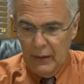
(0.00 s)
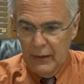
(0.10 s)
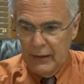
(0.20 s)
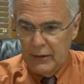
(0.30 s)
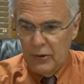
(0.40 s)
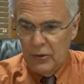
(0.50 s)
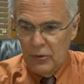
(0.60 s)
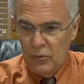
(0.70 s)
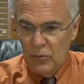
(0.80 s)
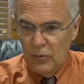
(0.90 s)
I
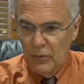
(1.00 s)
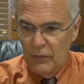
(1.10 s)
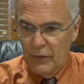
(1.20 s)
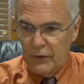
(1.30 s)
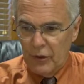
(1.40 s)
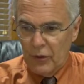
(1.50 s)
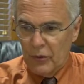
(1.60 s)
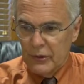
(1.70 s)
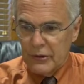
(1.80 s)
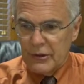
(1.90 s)
know that
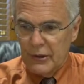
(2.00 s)
there is.